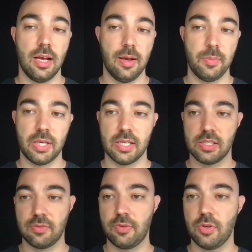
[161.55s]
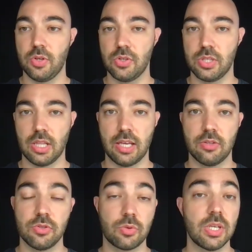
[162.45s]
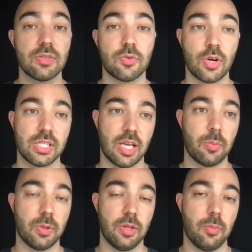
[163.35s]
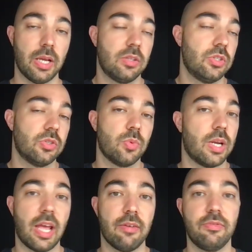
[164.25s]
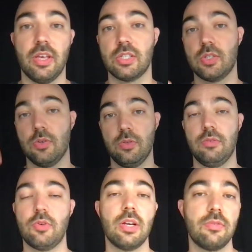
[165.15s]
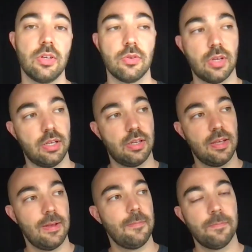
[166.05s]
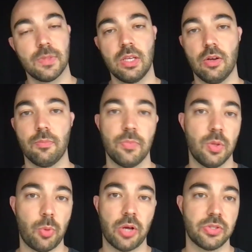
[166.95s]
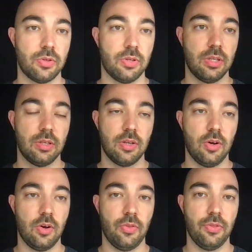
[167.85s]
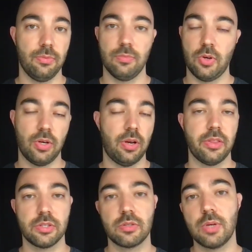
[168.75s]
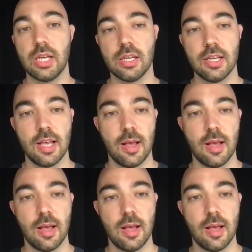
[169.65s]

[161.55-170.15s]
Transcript: because if you're using like two screens, for example, you might just want to have VS Code in front of you and the browser on another screen.